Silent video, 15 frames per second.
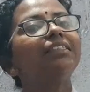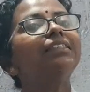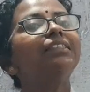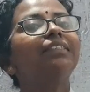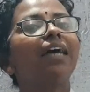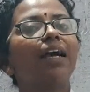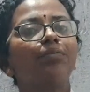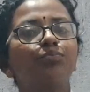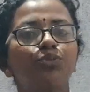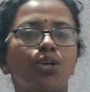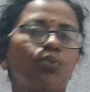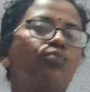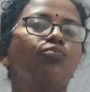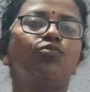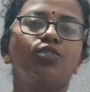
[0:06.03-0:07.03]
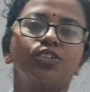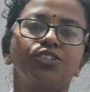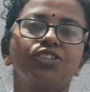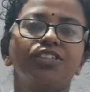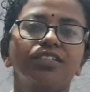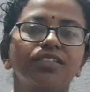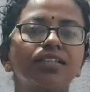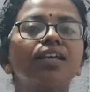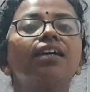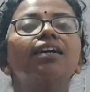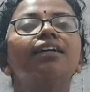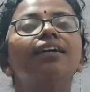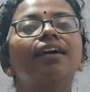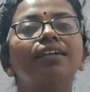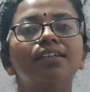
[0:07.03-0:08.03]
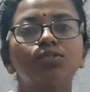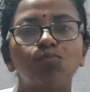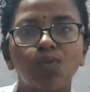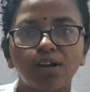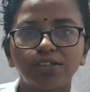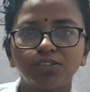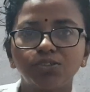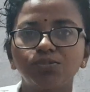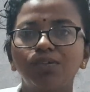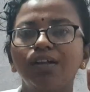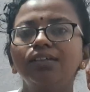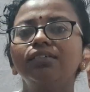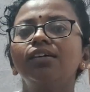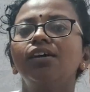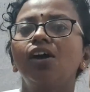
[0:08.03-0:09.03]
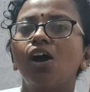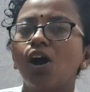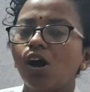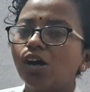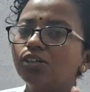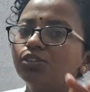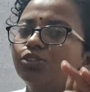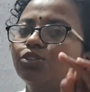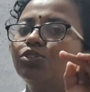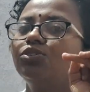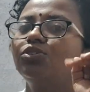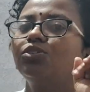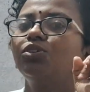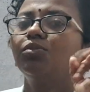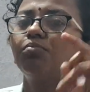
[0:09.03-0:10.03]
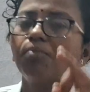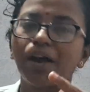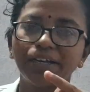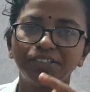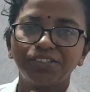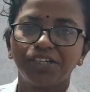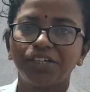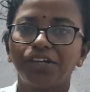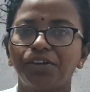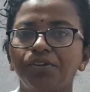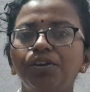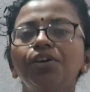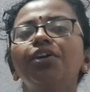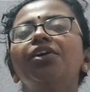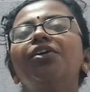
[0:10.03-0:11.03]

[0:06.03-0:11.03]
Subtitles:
is types of functions. That is one-to-one, on-to, bijective.